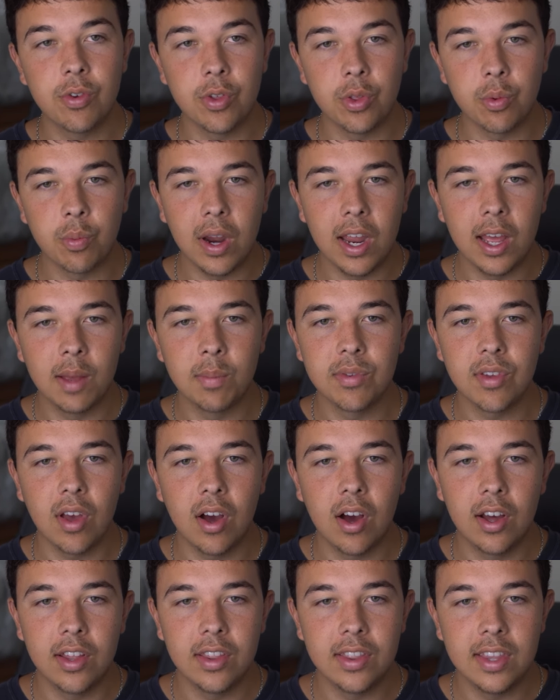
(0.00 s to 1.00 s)
for the Rams
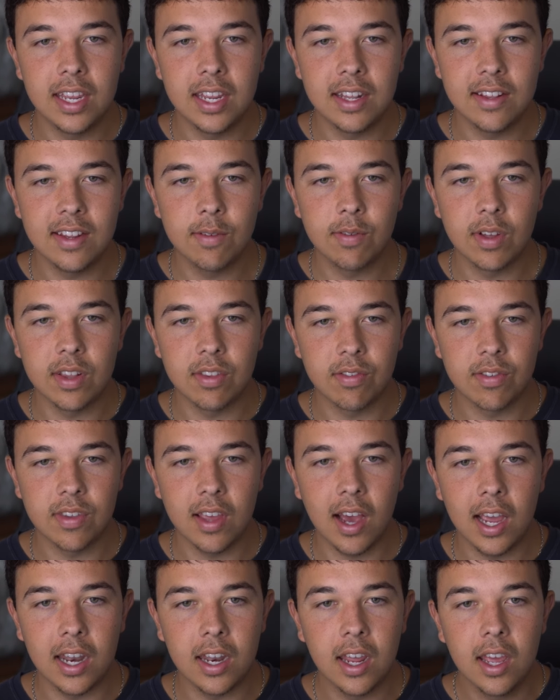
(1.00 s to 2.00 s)
on the defensive
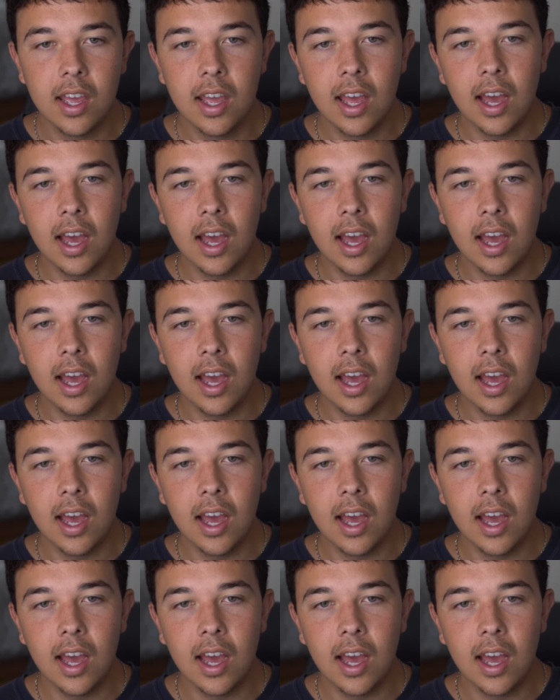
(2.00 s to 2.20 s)
side.